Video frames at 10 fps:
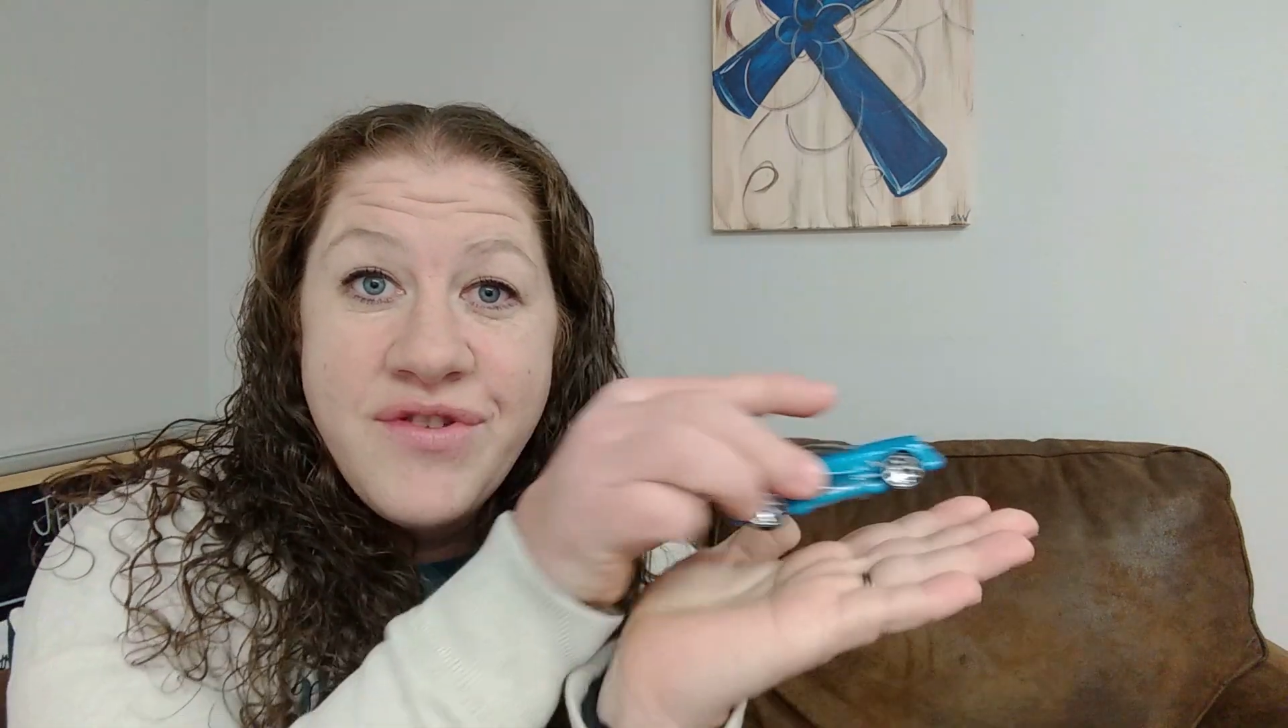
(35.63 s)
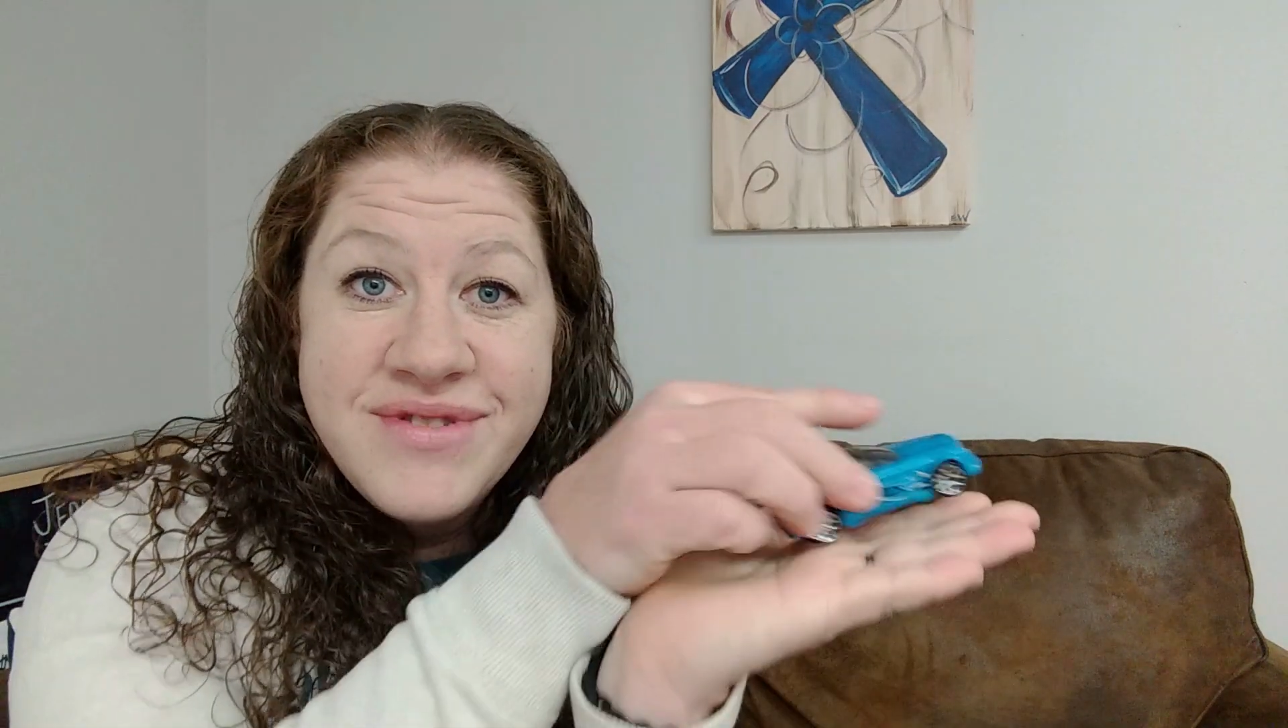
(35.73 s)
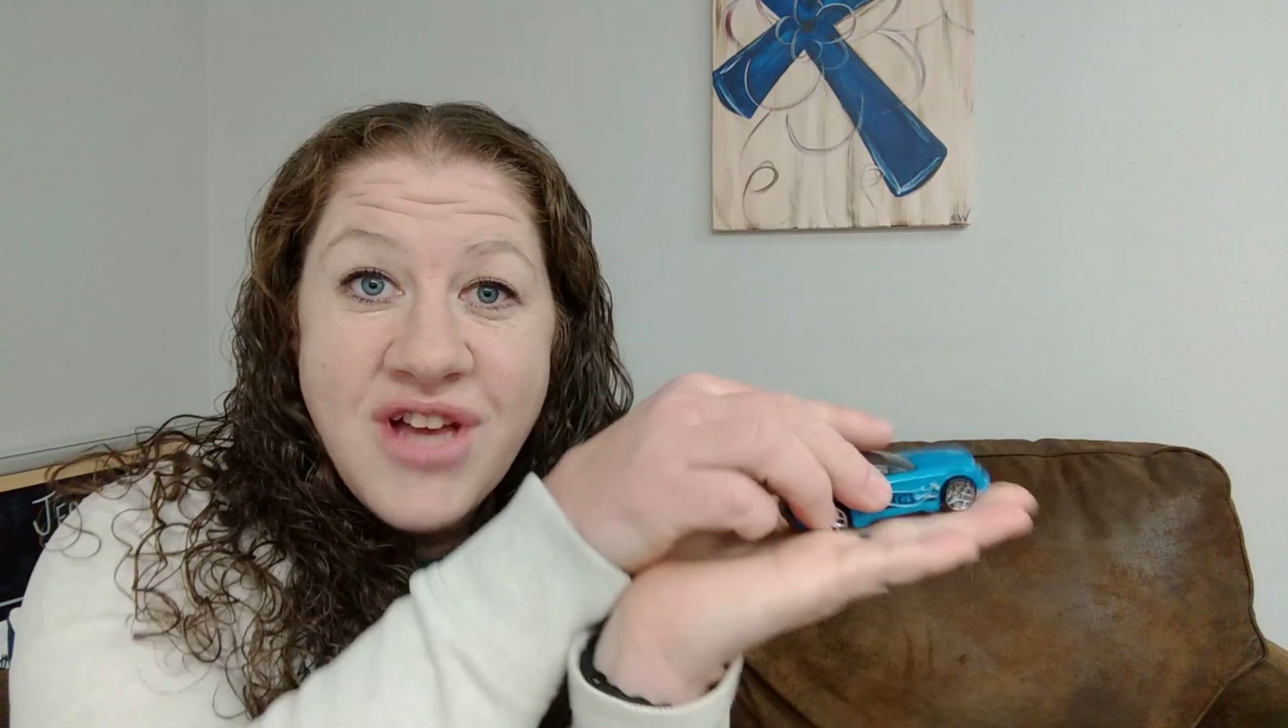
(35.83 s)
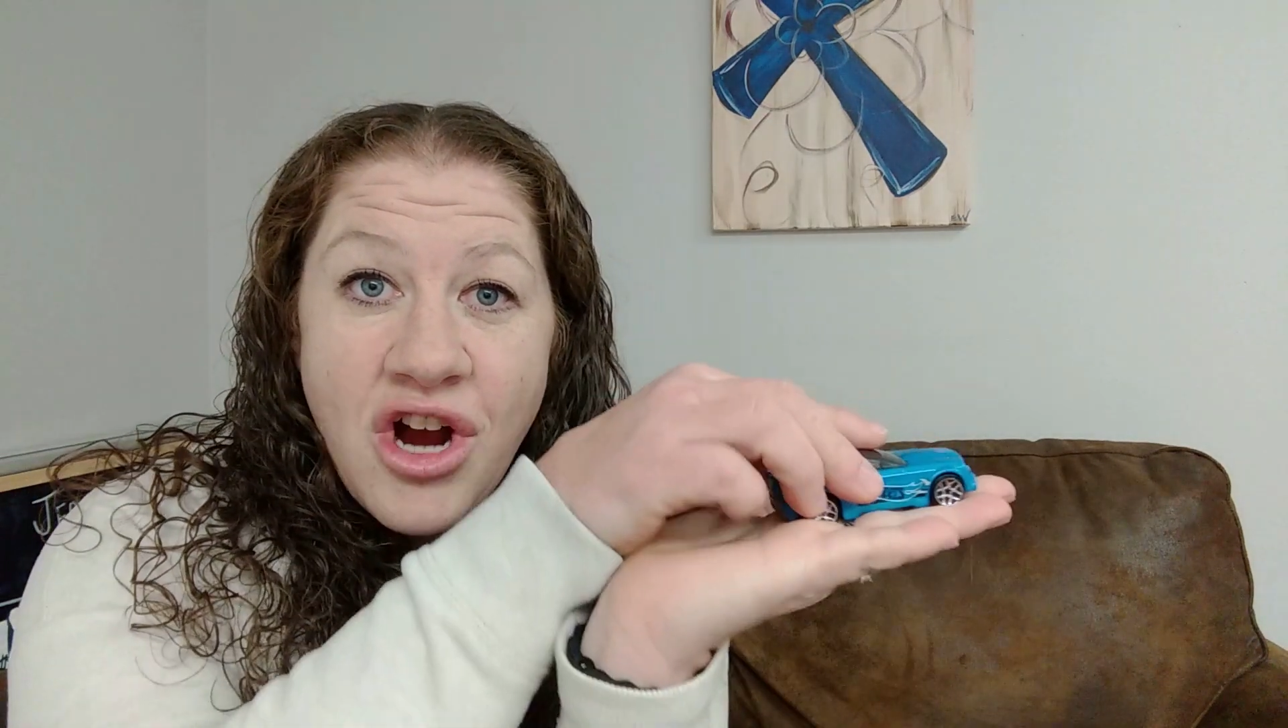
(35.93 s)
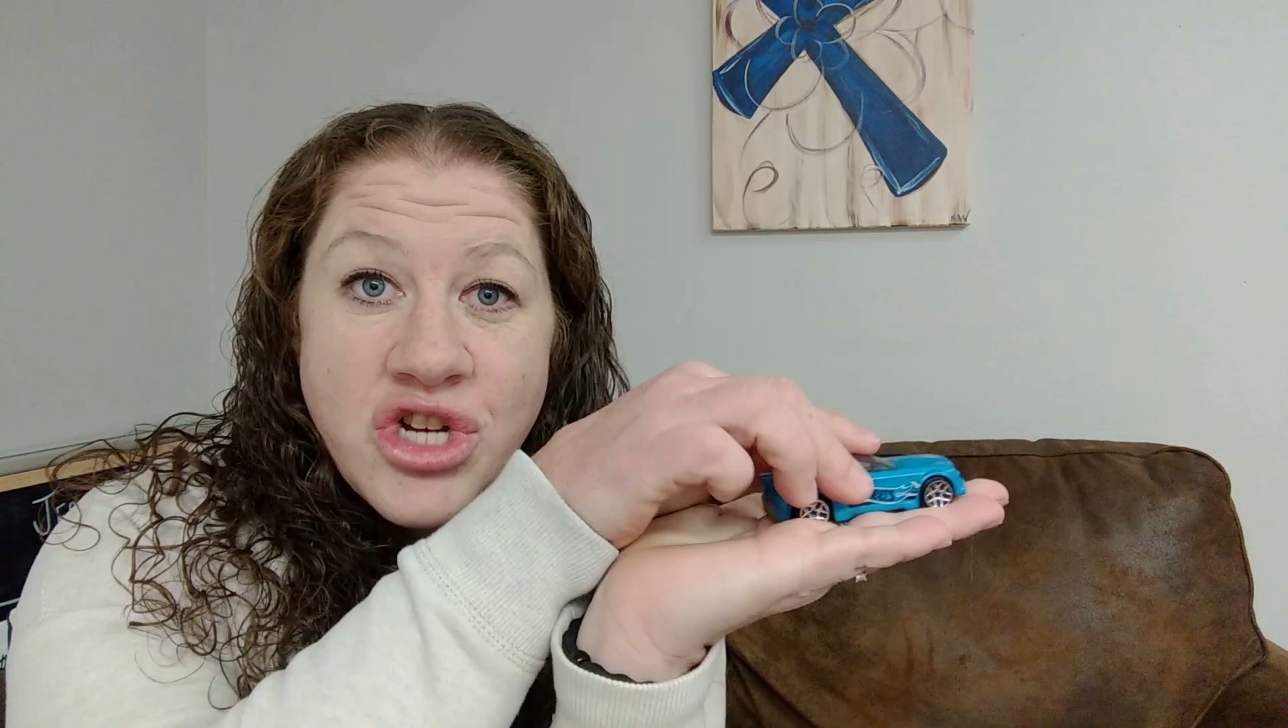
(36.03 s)

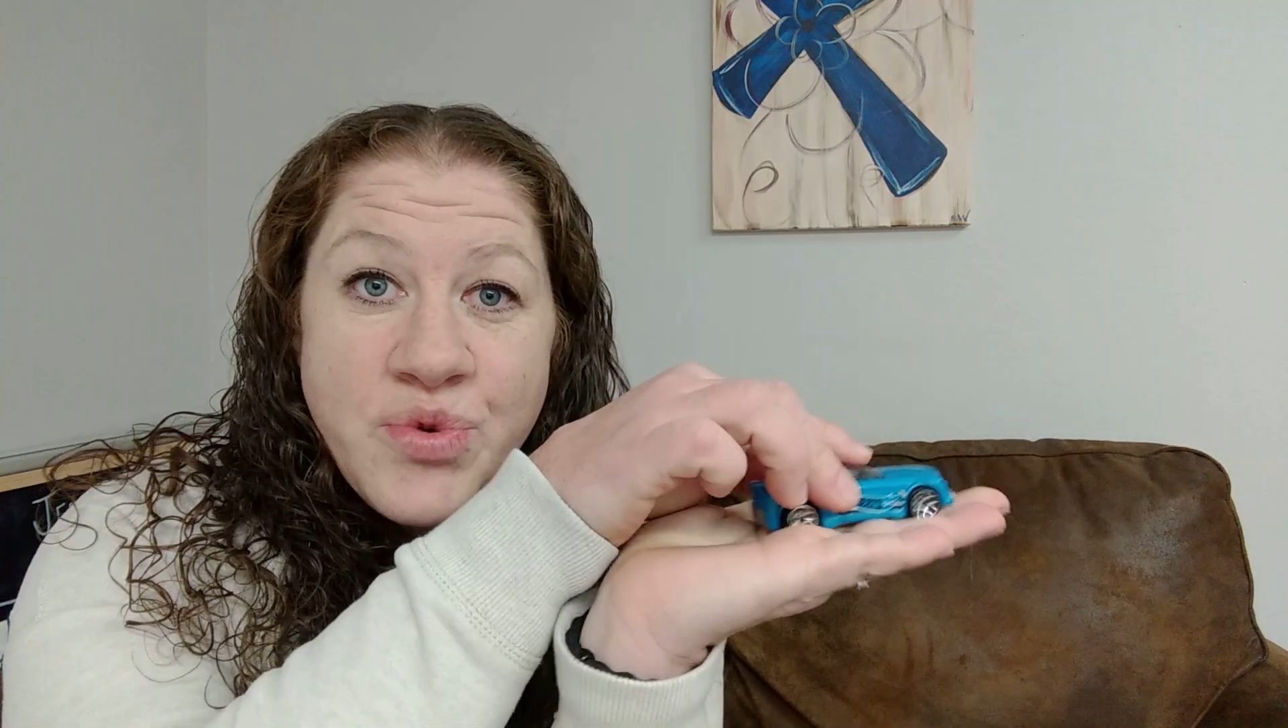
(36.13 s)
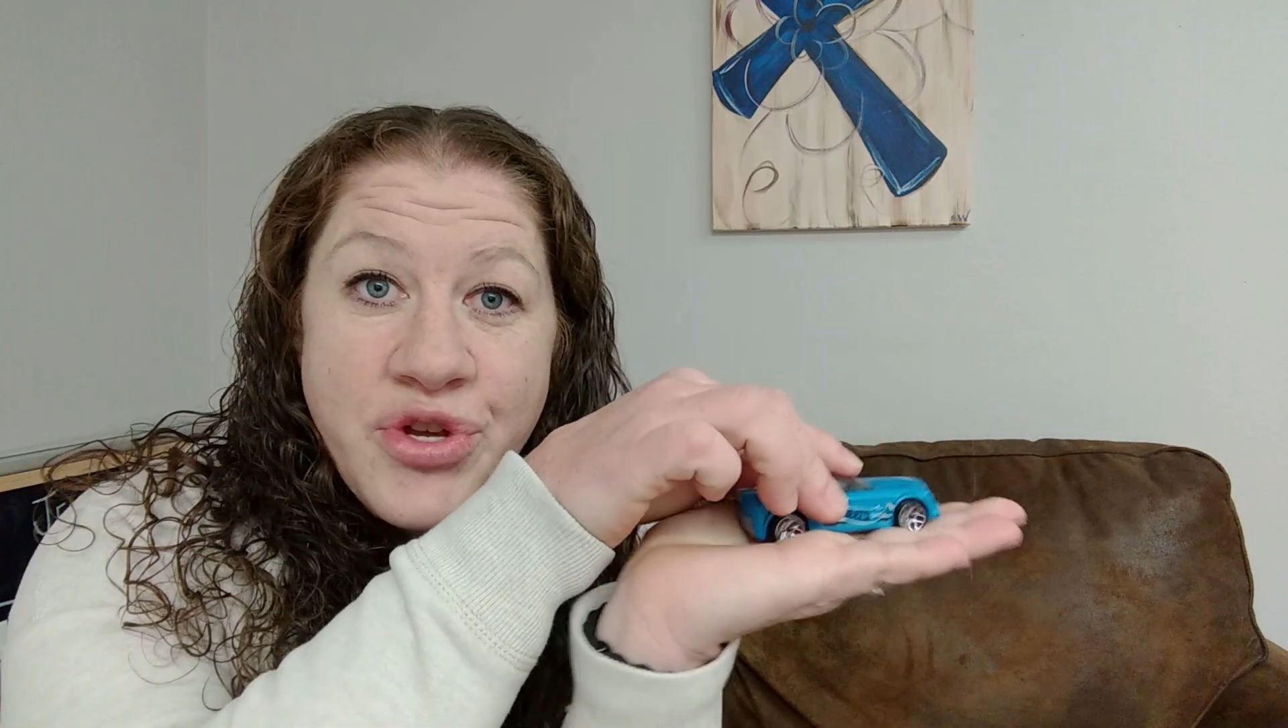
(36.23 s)
those cars